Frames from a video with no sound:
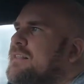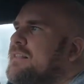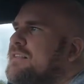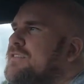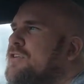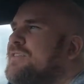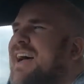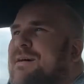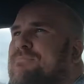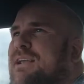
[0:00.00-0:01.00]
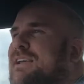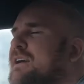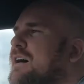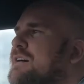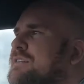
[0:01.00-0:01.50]
there's not that many
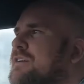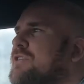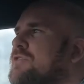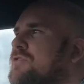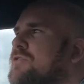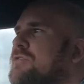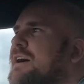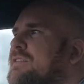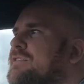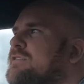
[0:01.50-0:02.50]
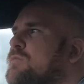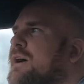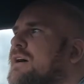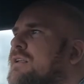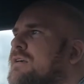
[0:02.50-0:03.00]
cars that can do that as
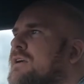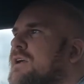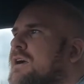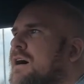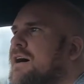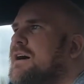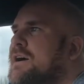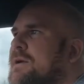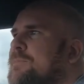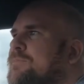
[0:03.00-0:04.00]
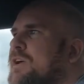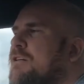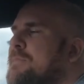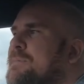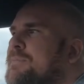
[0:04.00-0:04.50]
well. I
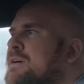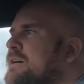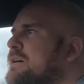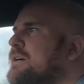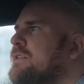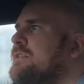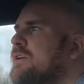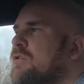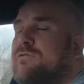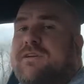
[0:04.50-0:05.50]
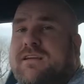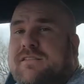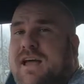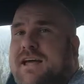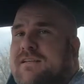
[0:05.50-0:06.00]
remember the old
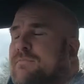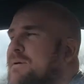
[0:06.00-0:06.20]
V10